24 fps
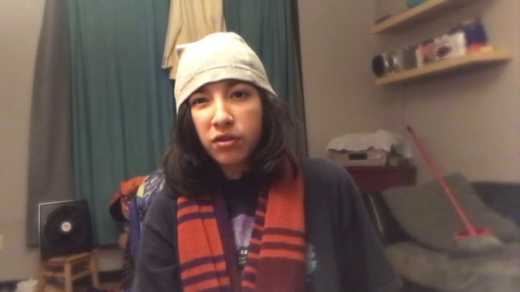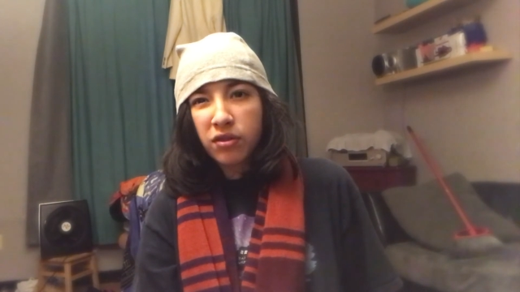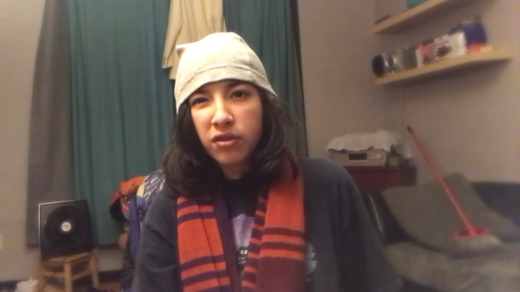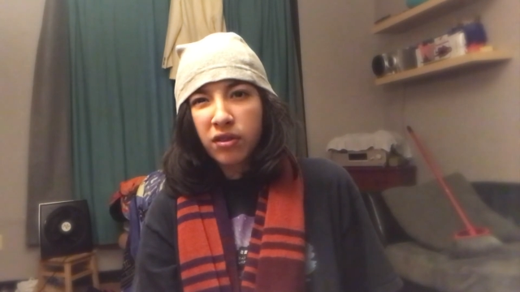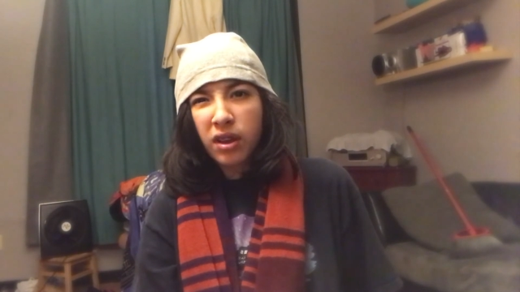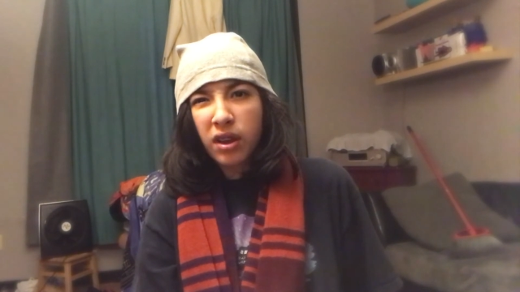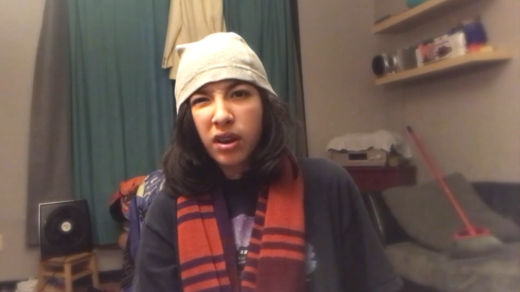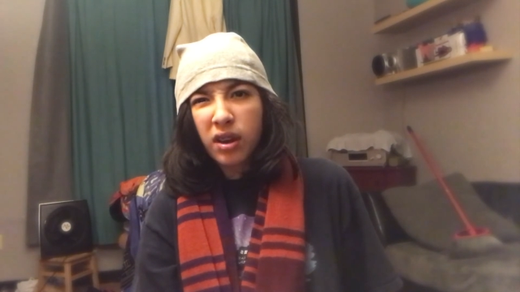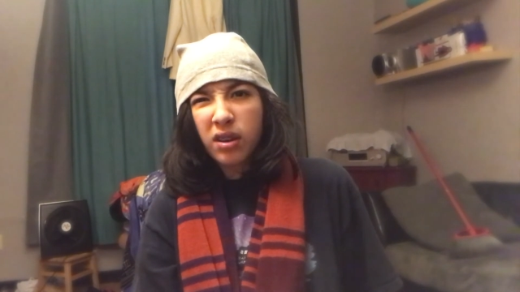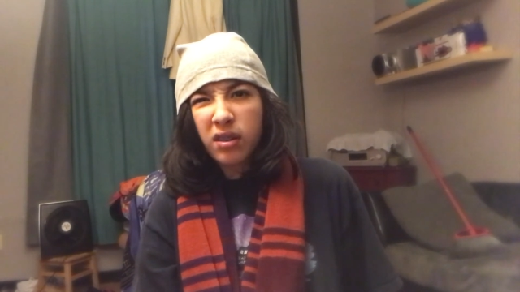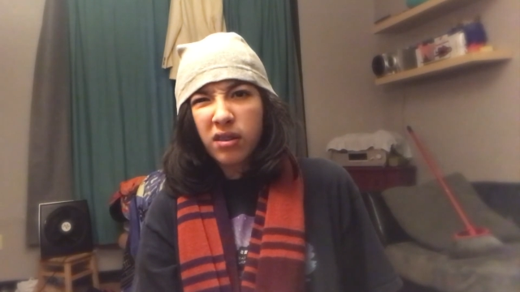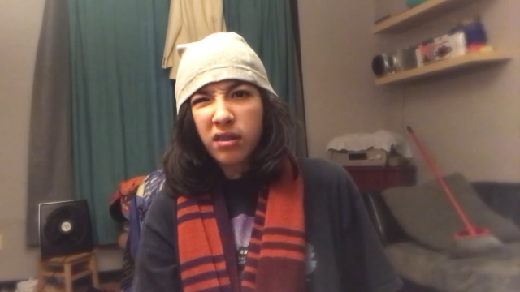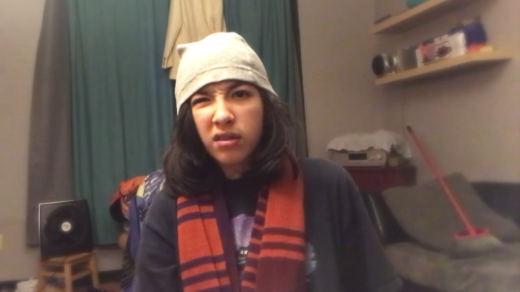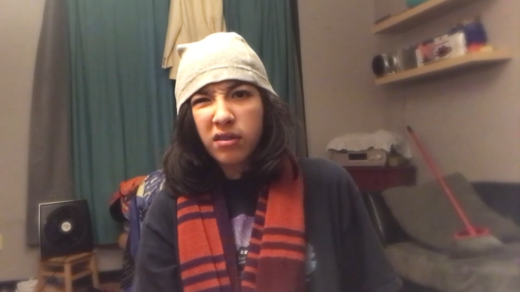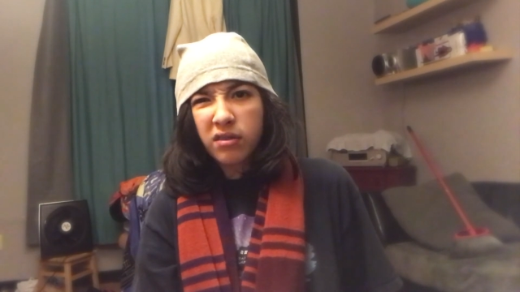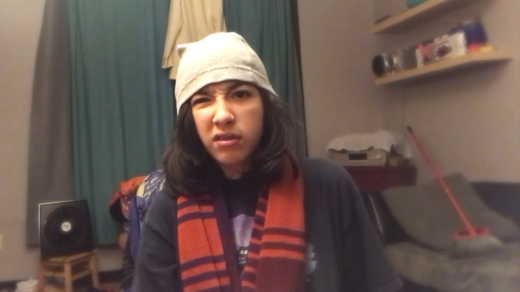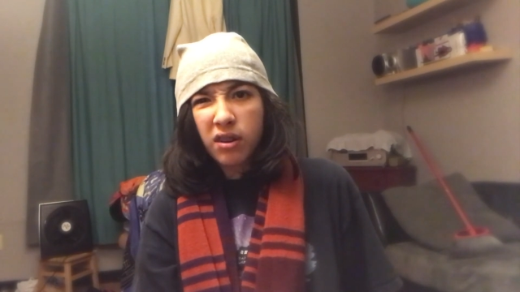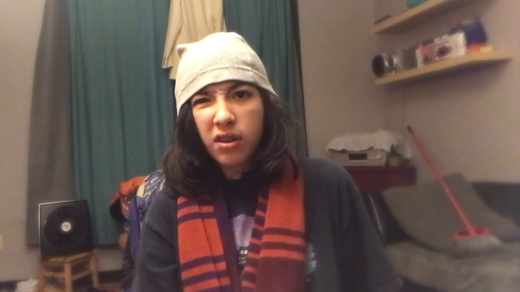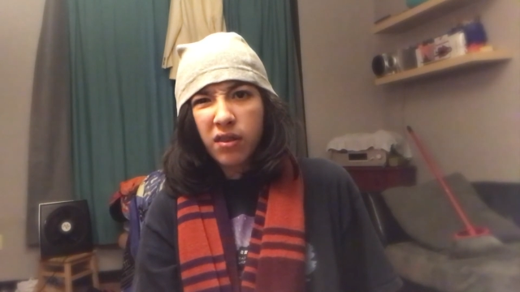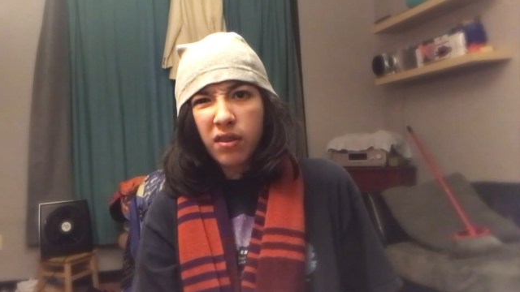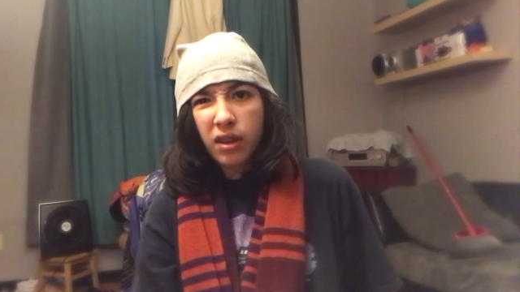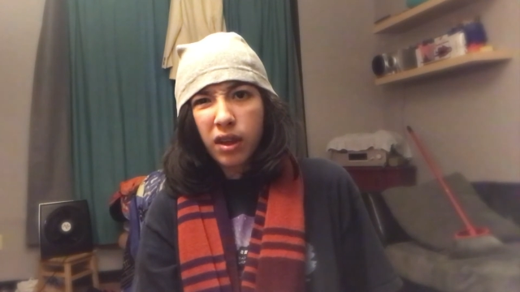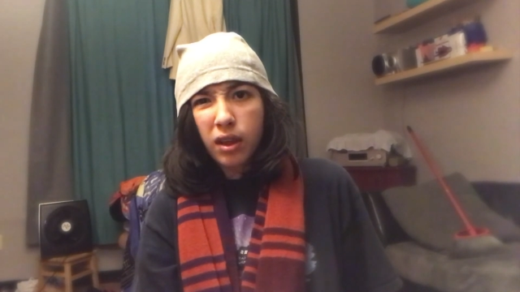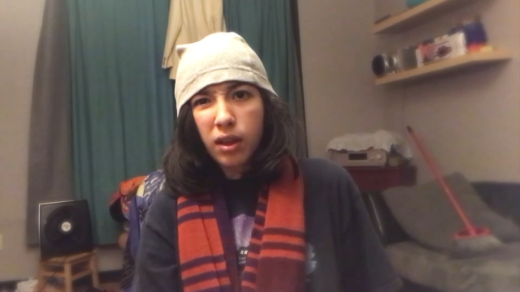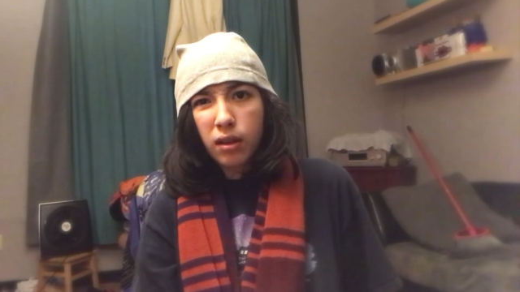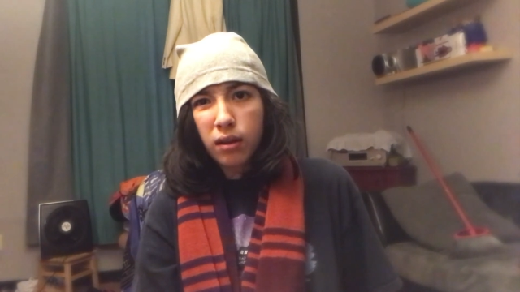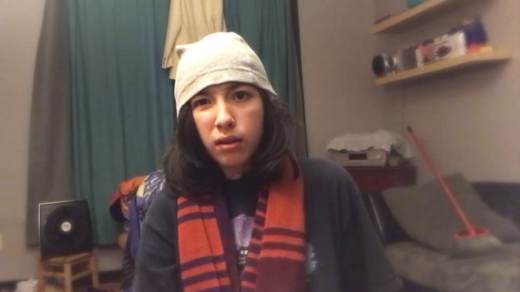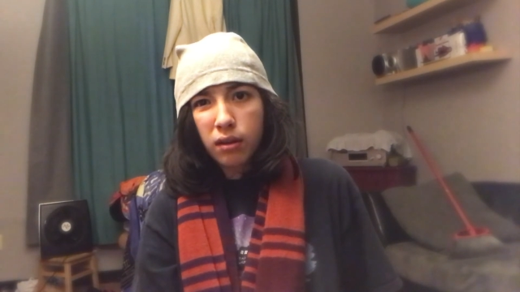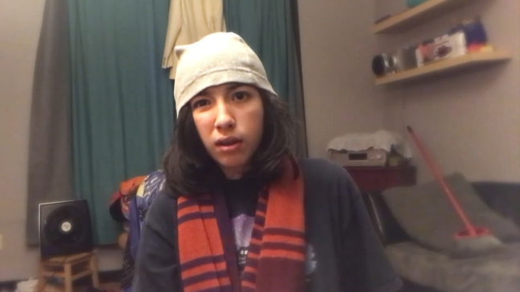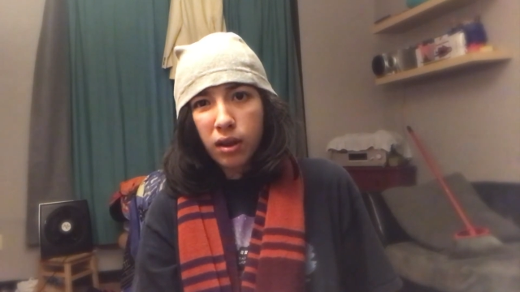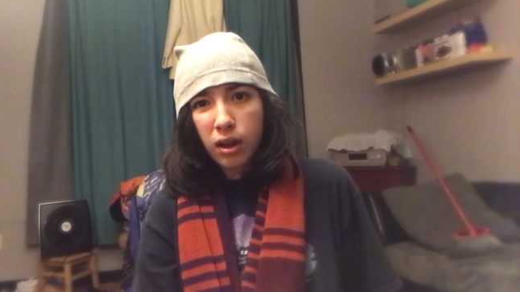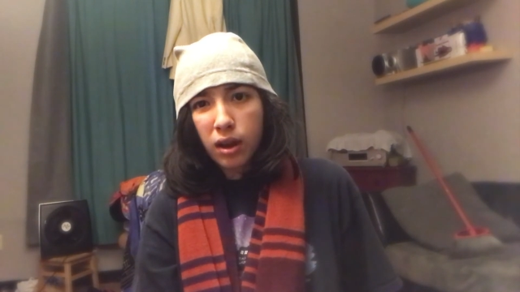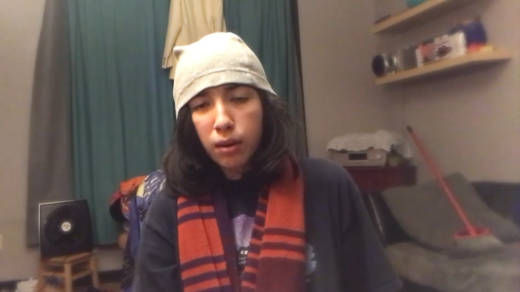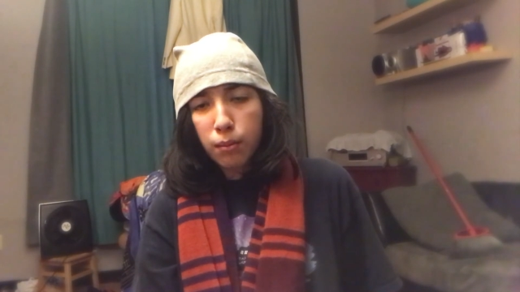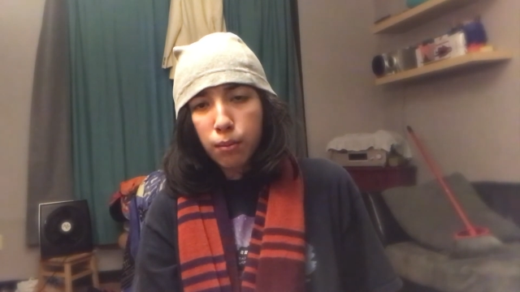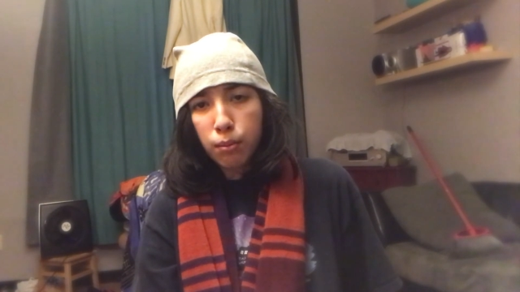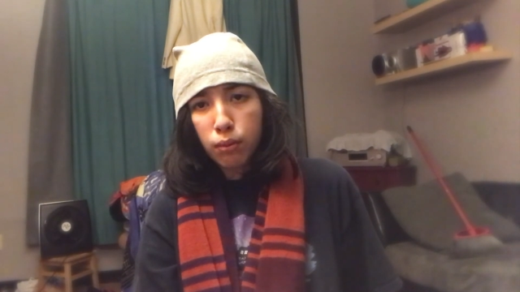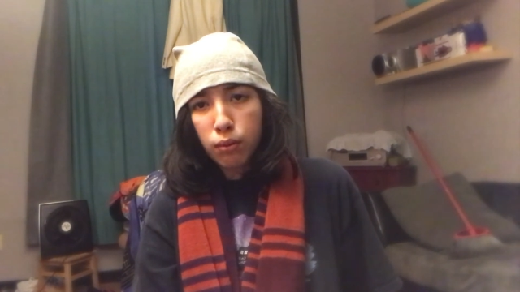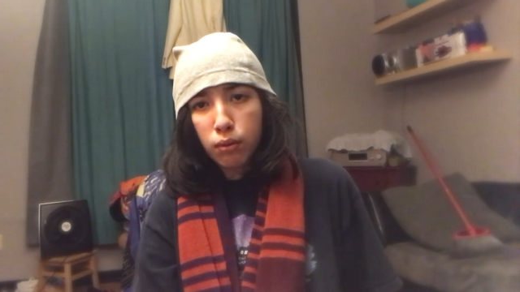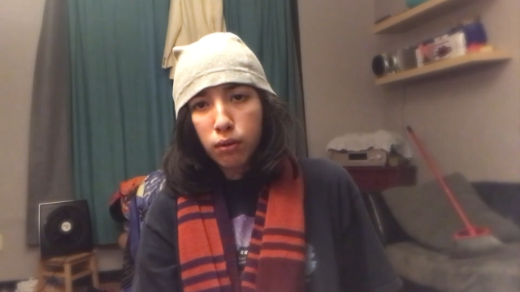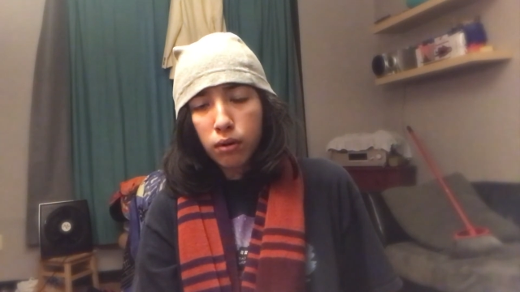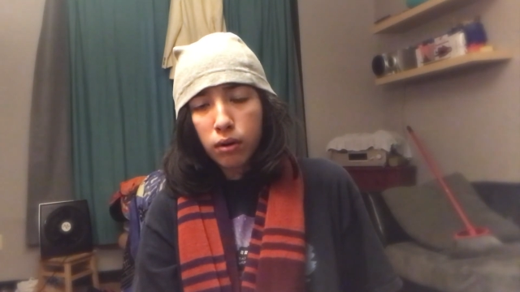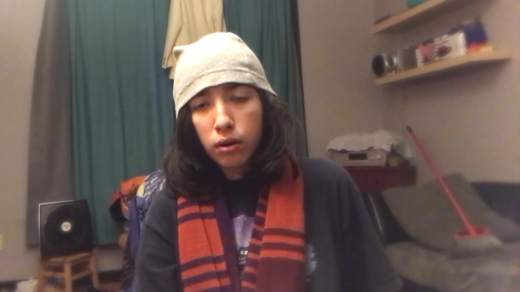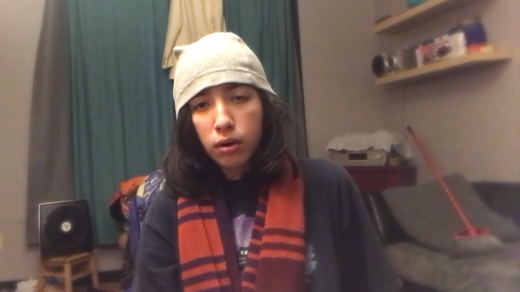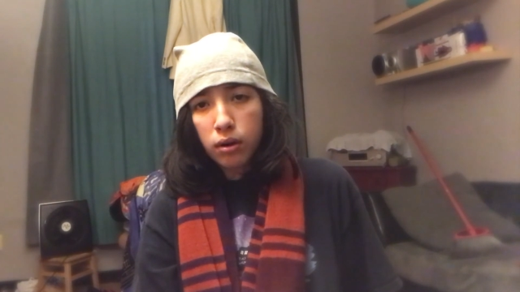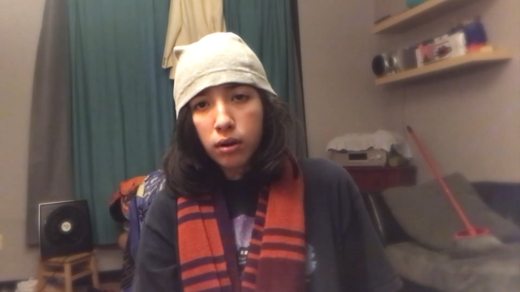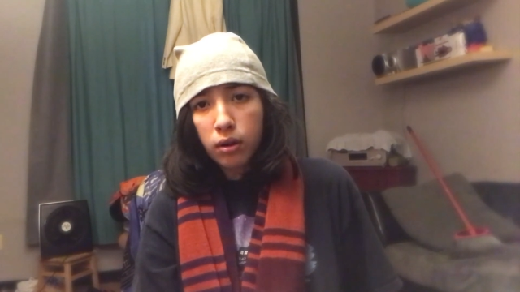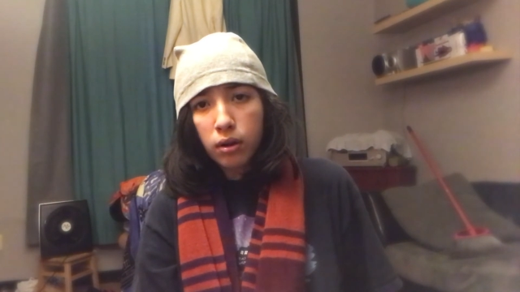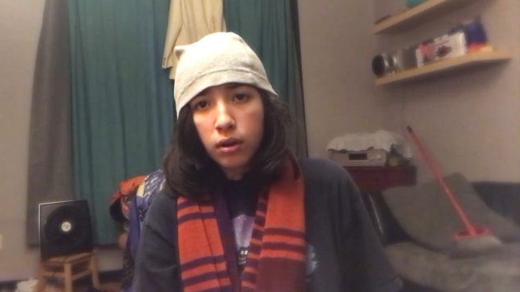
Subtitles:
kind of starting to get kind of bored